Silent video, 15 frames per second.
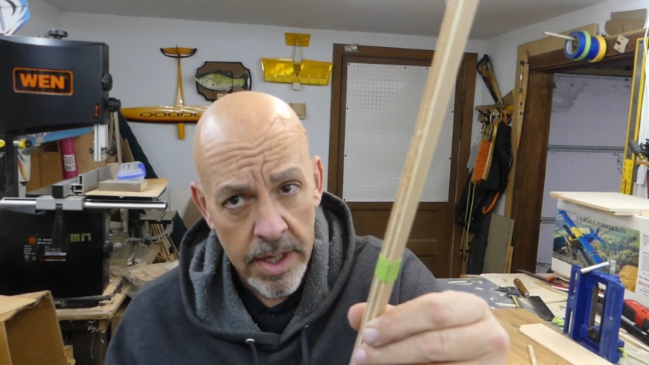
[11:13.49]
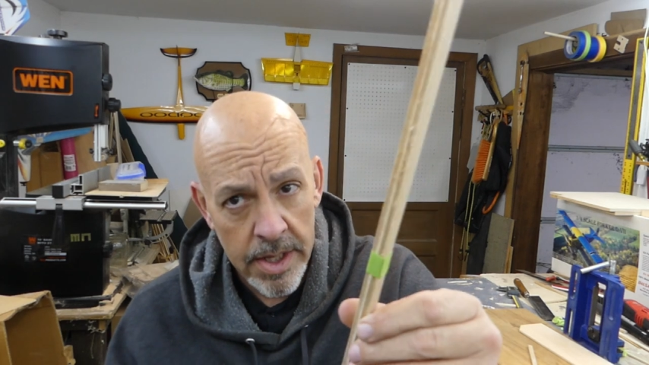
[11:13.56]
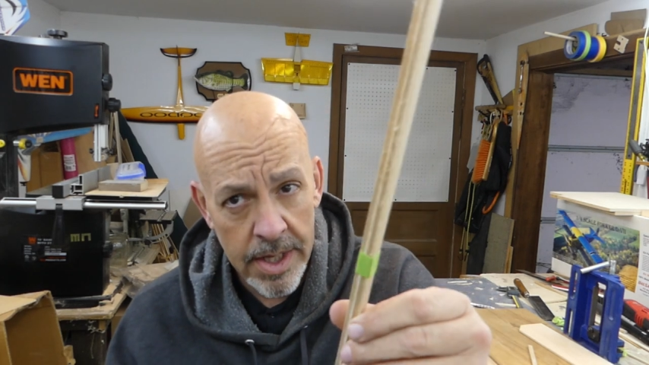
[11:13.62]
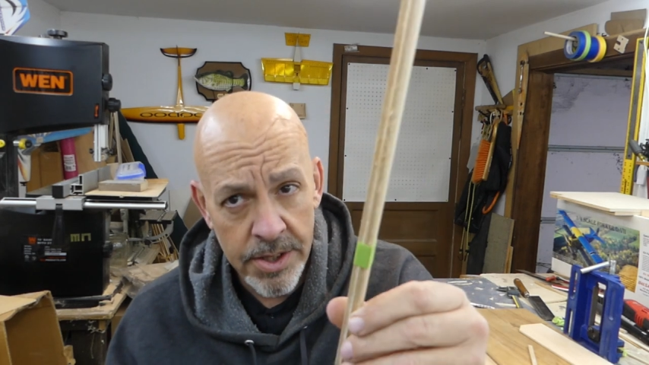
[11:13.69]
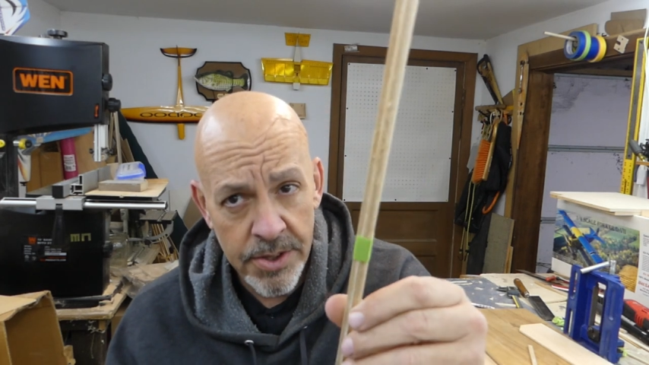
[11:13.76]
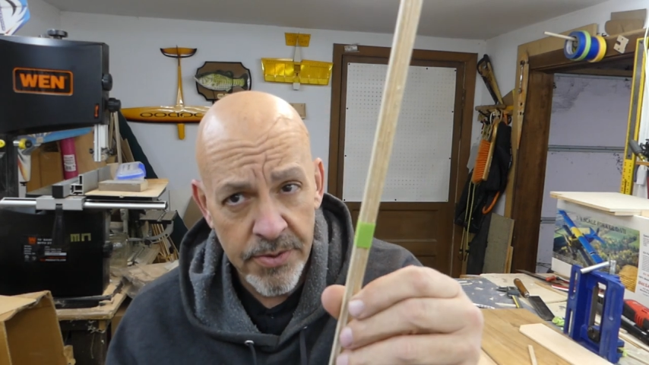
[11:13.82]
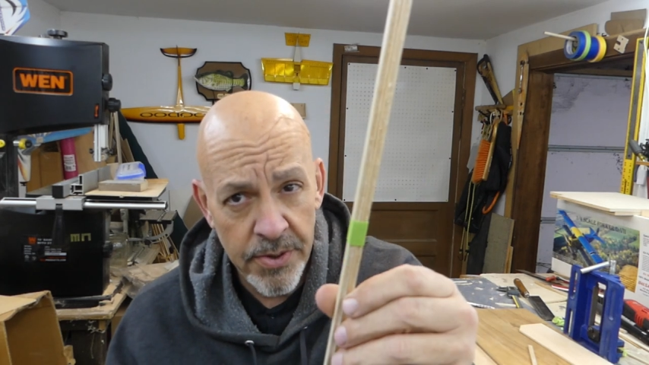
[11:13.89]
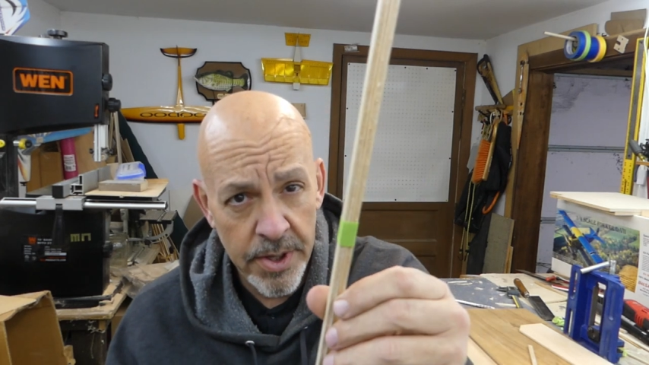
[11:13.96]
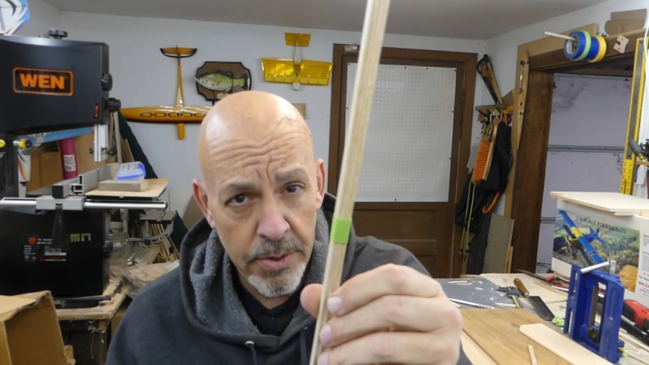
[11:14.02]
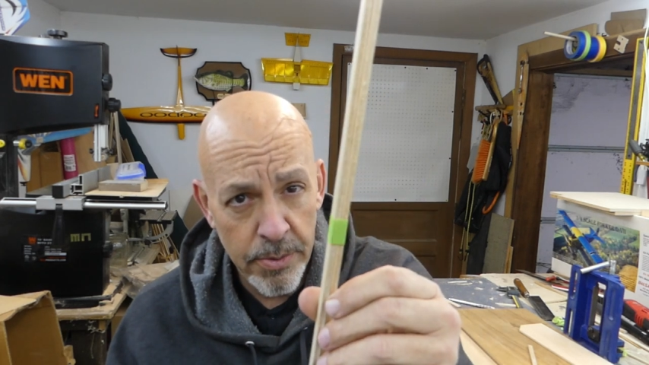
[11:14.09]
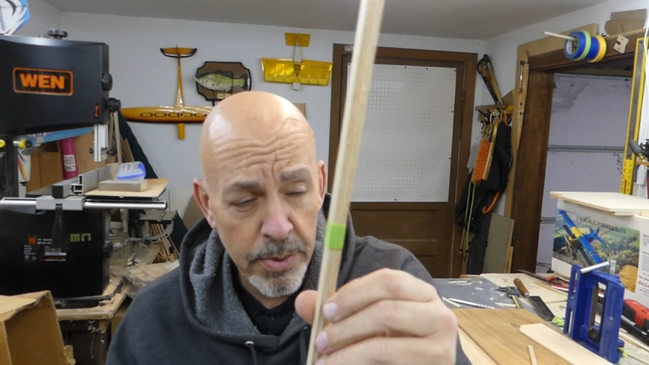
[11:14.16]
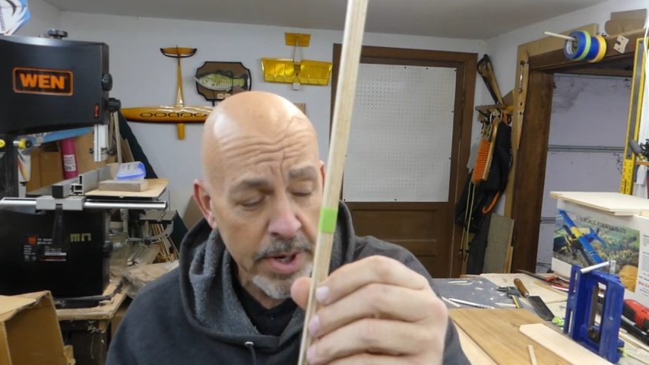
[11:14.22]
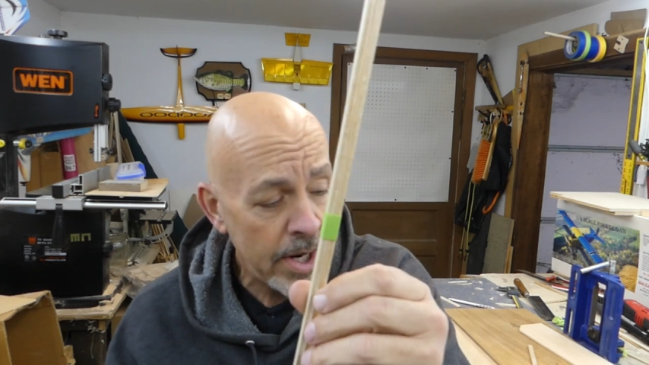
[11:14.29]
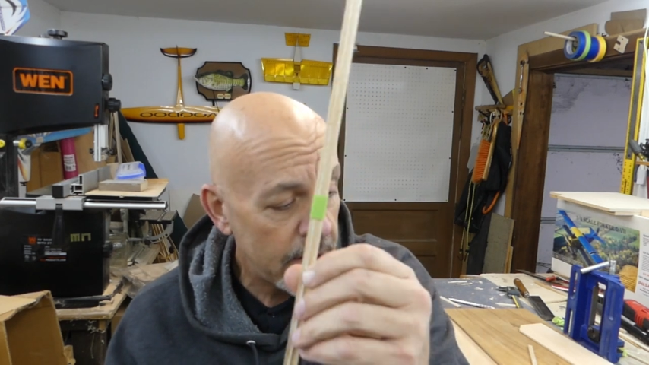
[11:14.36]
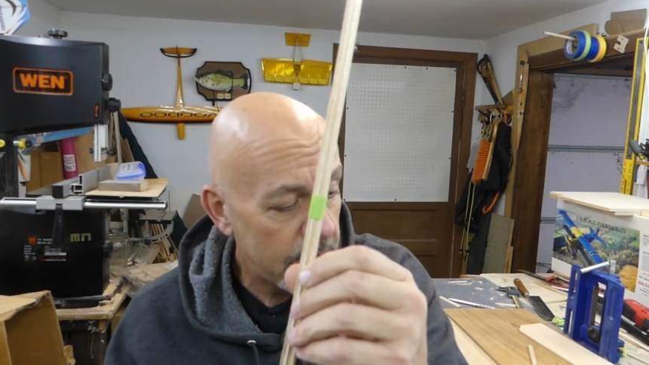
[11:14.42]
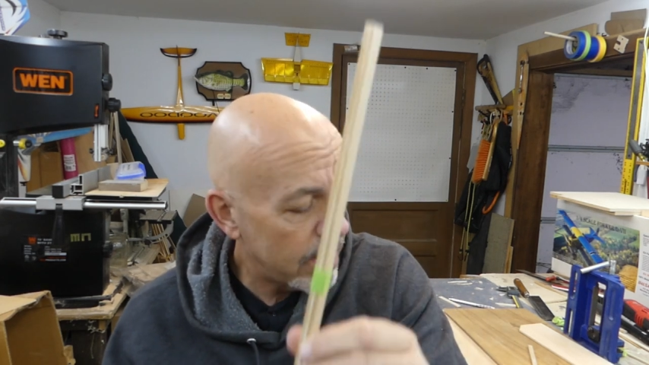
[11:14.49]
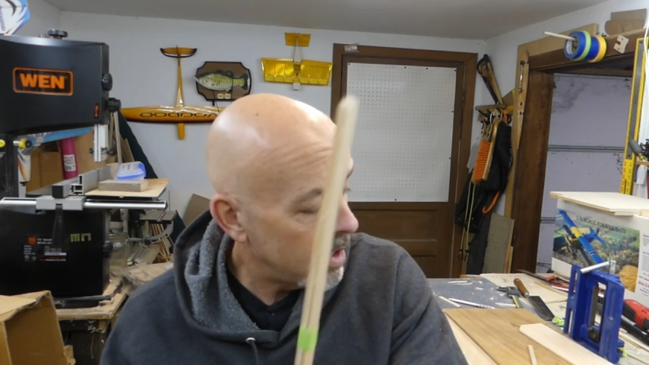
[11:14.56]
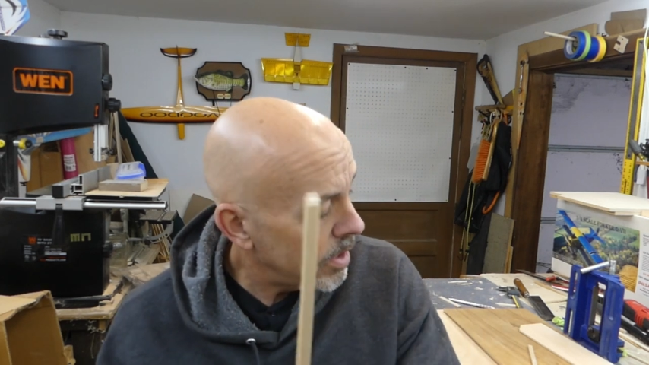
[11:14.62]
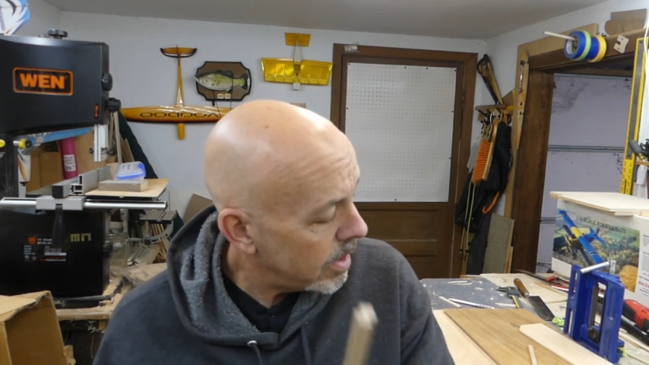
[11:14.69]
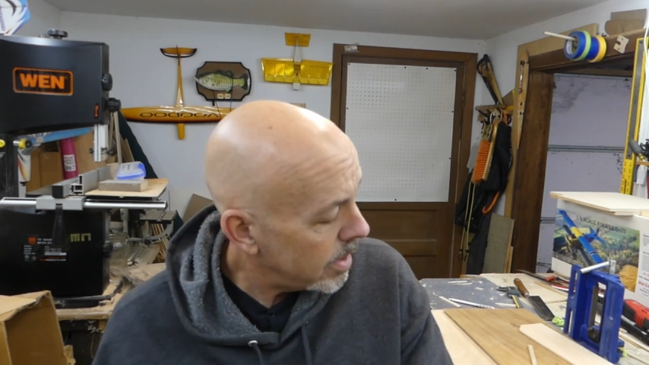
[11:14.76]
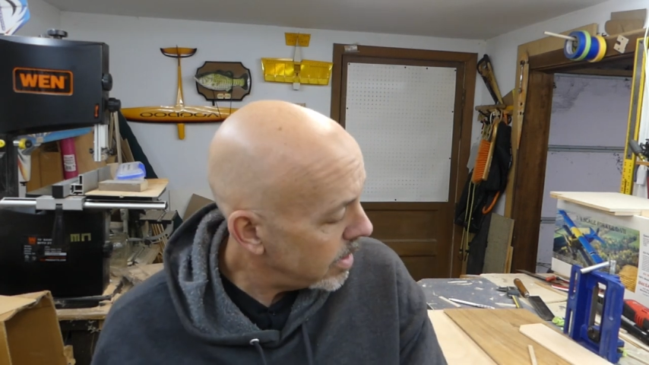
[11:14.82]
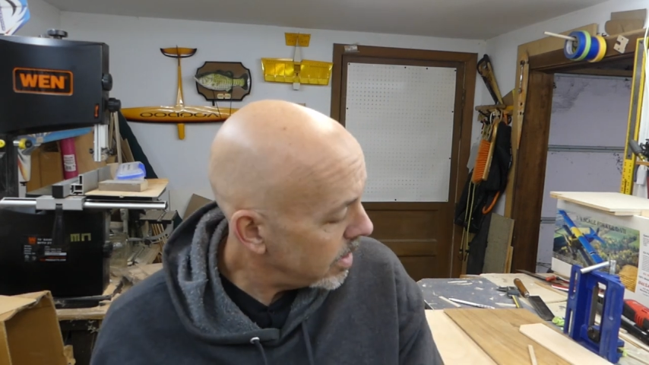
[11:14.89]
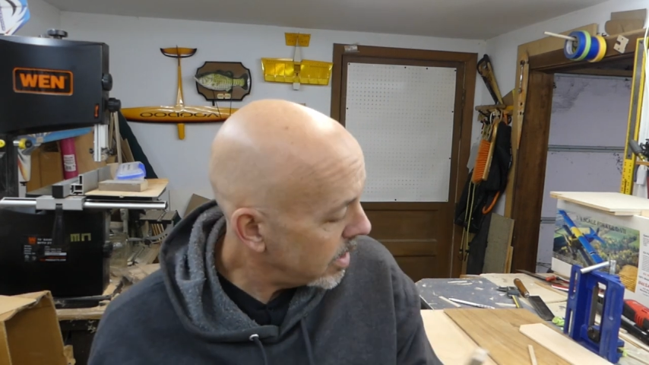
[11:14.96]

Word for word: That's for the rear